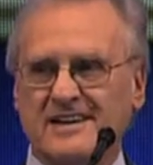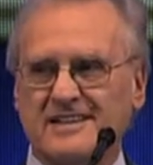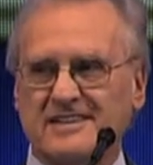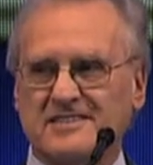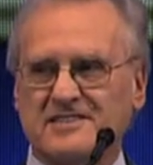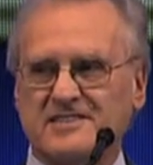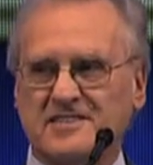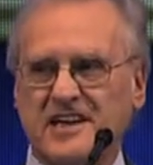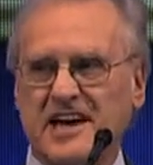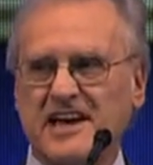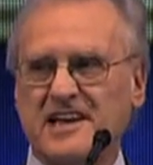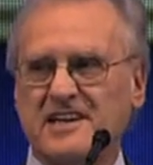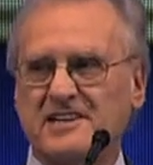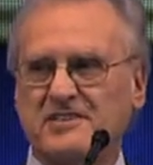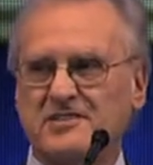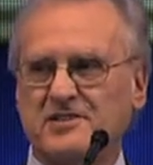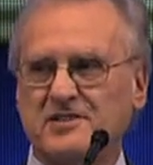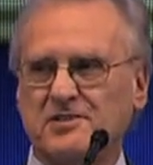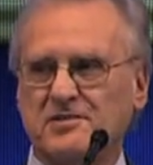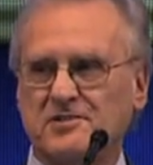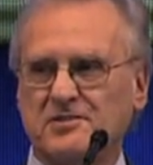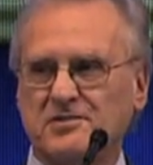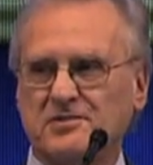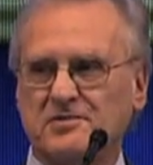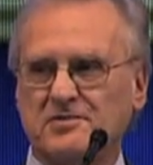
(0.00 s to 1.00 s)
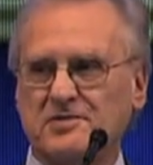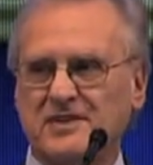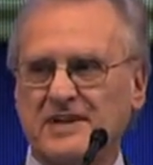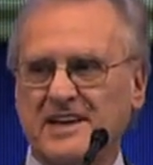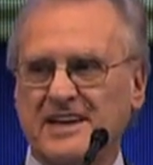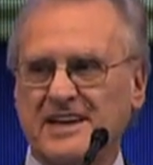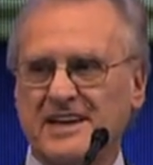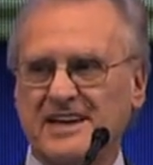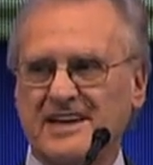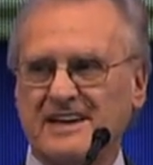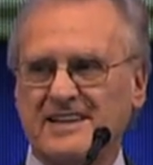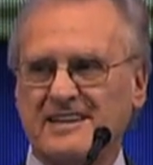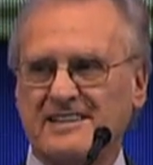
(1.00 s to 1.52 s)
say to
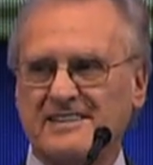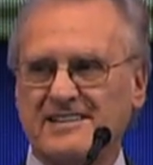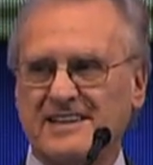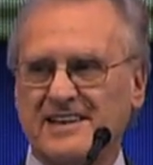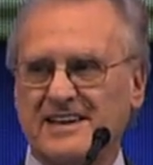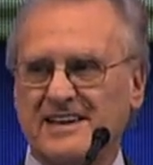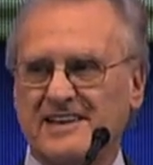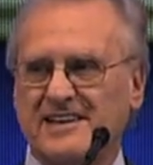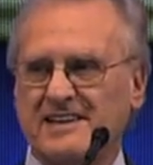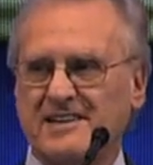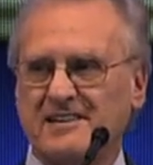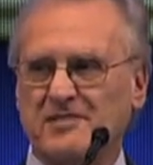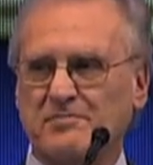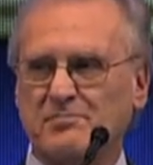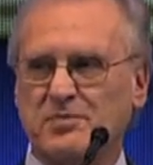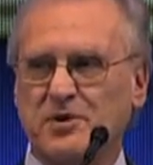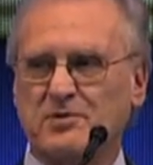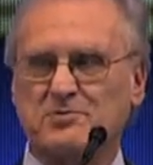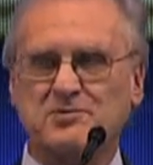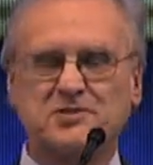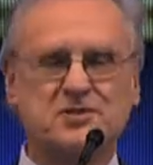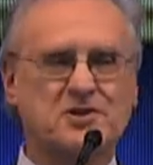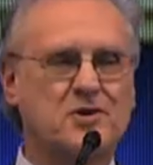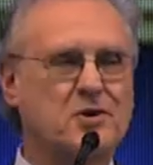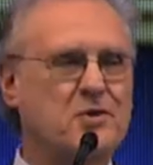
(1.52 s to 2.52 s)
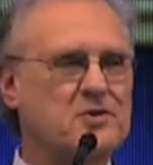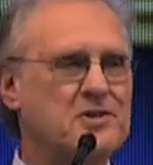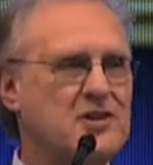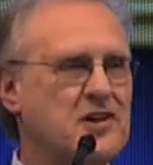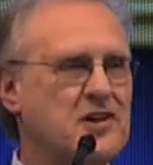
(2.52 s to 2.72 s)
the Postcode